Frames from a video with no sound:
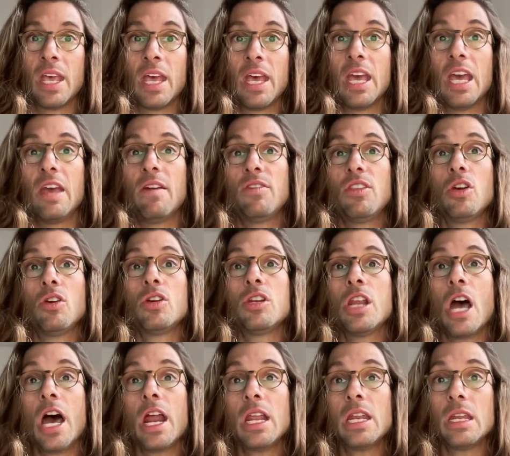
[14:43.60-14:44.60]
If they're
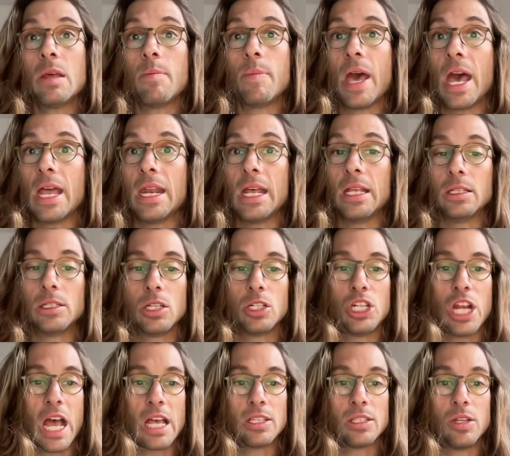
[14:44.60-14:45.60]
not independent, such
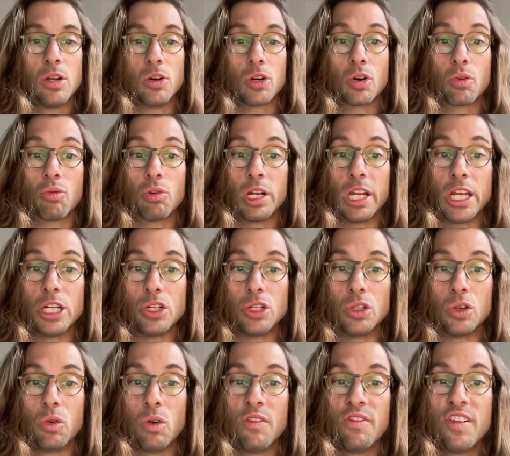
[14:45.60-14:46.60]
as their correlation
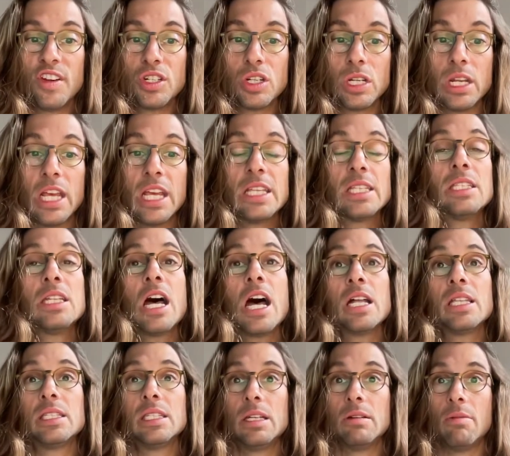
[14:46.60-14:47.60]
coefficient is
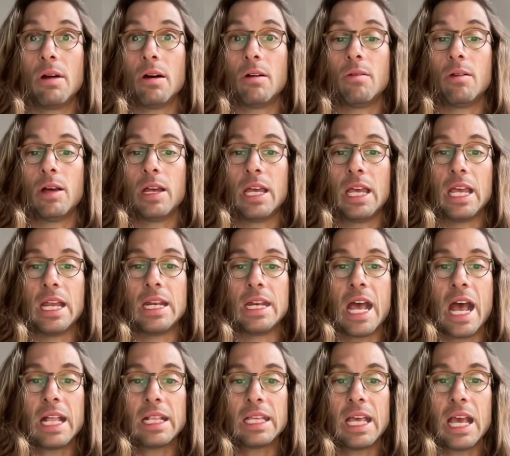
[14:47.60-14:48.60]
not 0, in
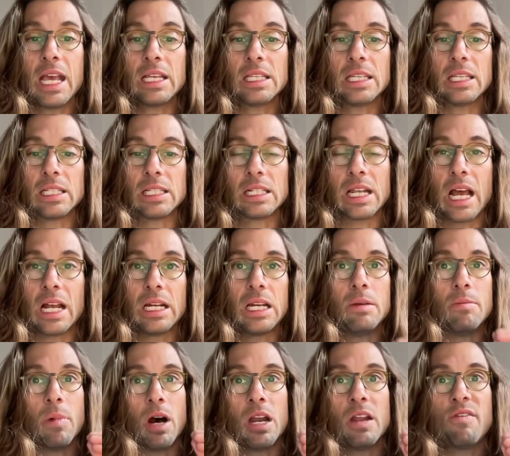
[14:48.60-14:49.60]
that case, it's slightly
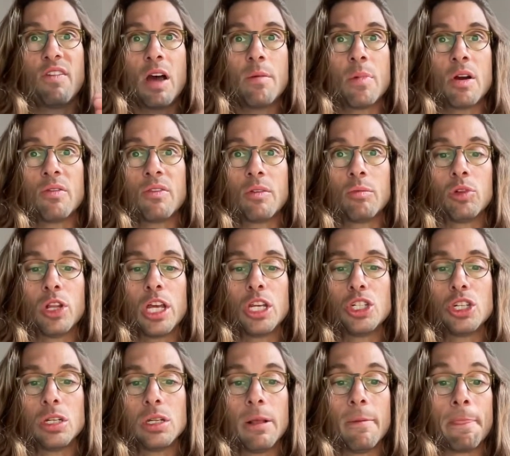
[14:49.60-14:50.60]
modified my
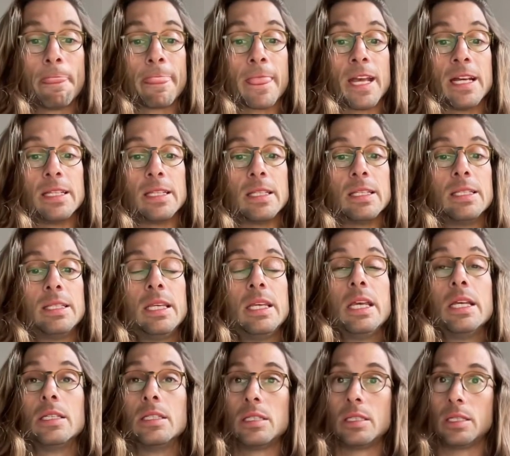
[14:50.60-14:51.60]
formulation. Z
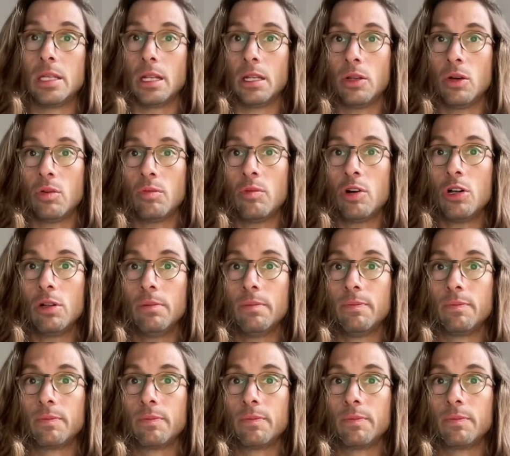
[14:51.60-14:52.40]
is still normal.